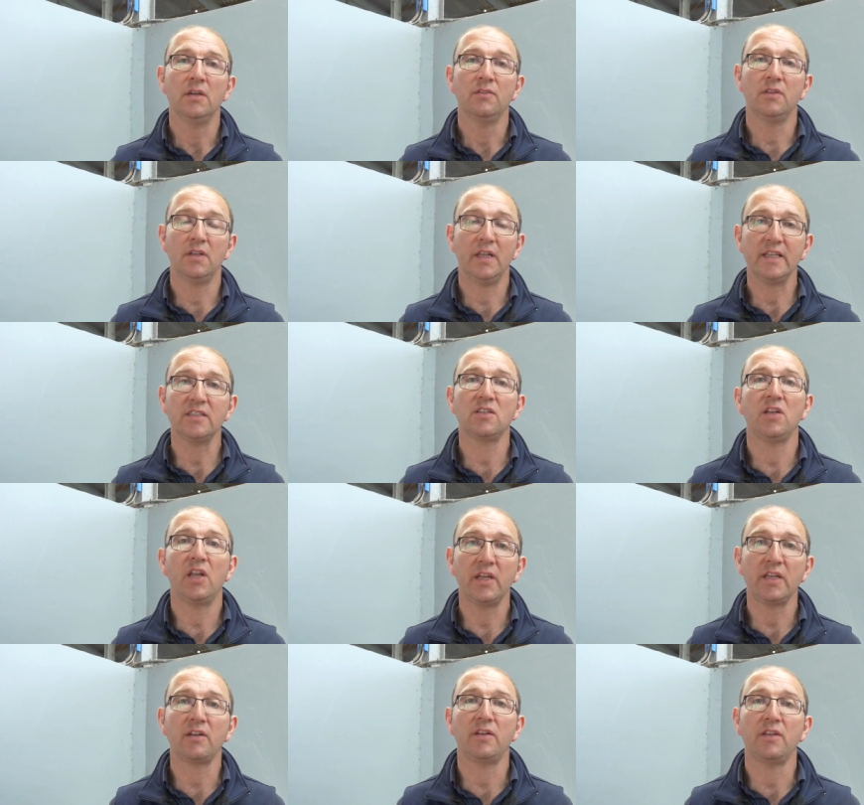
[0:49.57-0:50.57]
the less
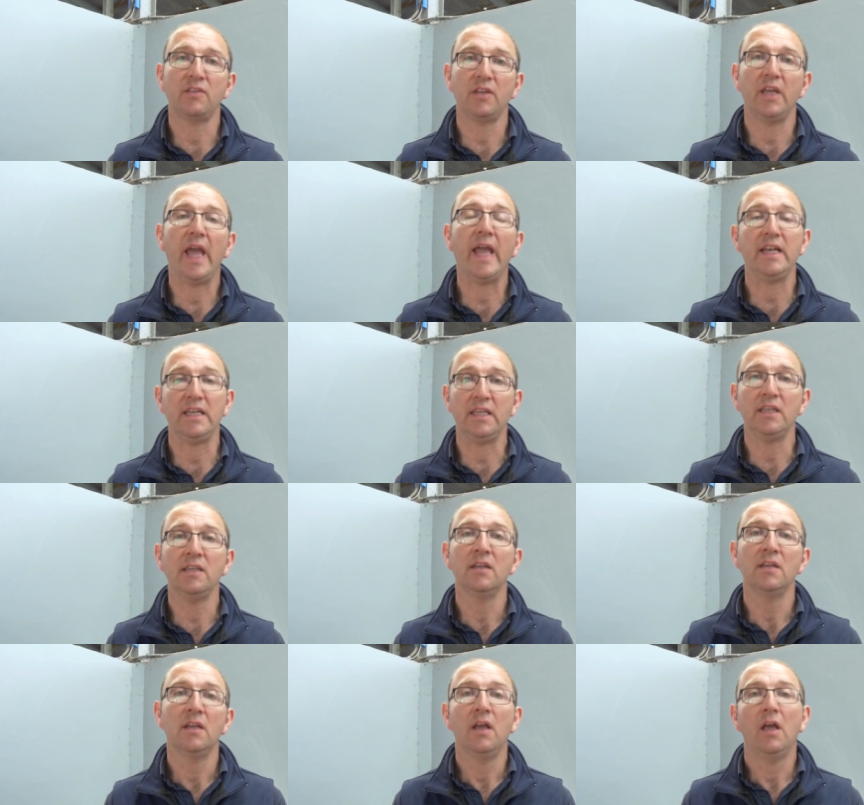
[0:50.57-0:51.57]
likely that any
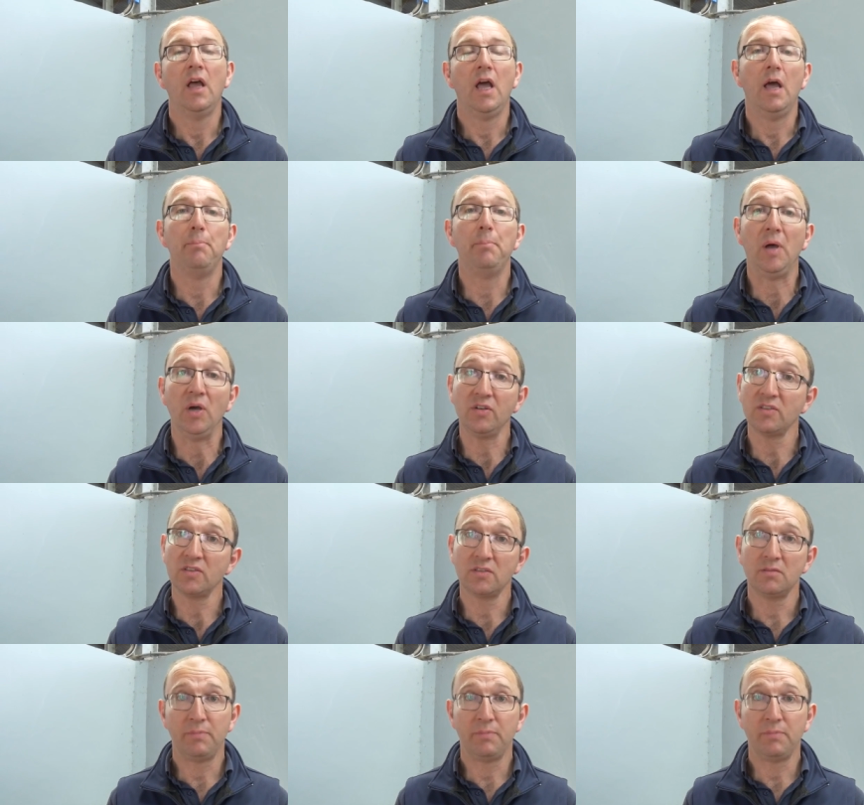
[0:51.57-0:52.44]
bugs,